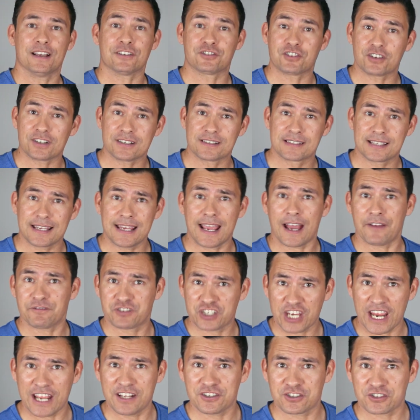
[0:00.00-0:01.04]
As you can see, I've
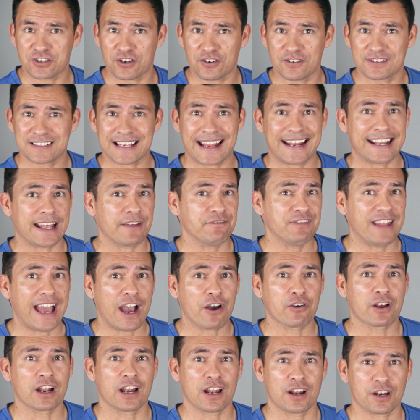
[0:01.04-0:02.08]
changed shirts and I've
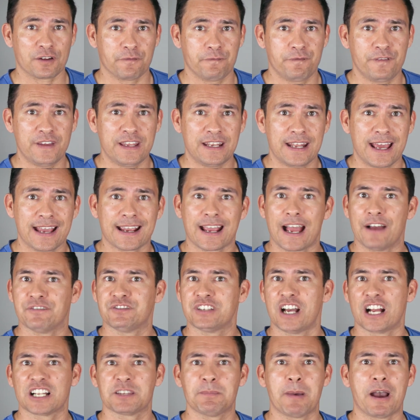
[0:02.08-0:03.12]
now got on a v-neck. I've
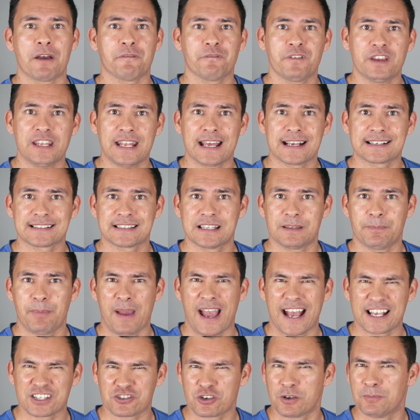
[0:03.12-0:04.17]
talked about v-necks in the
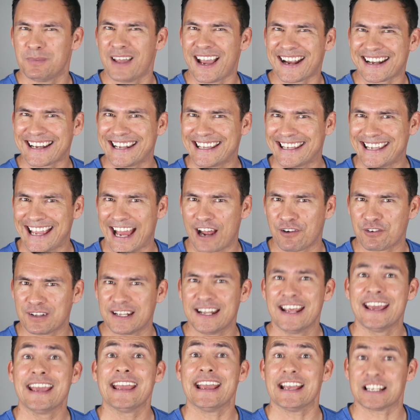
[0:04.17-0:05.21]
past, so I'm not gonna count
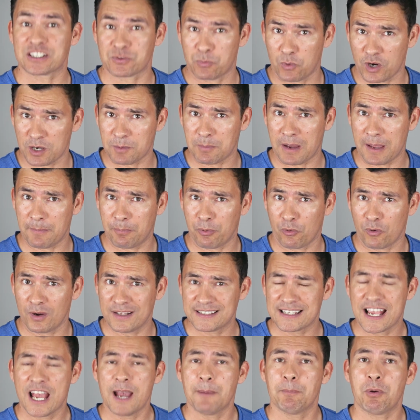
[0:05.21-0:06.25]
it as one of my
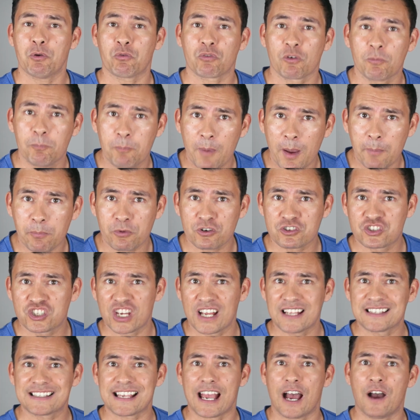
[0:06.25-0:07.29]
points, but remember
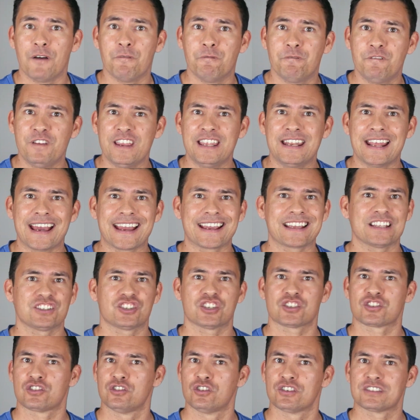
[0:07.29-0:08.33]
gents, a v-neck
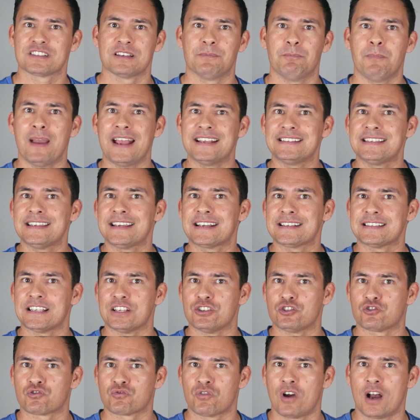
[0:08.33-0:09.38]
just looks amazing because
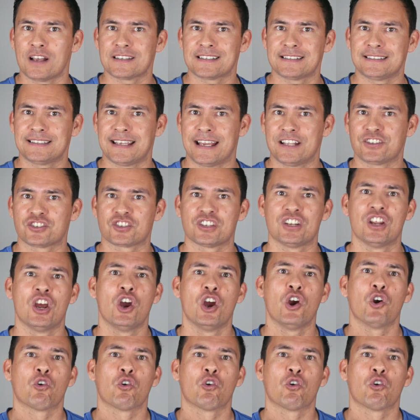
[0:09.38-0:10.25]
it draws attention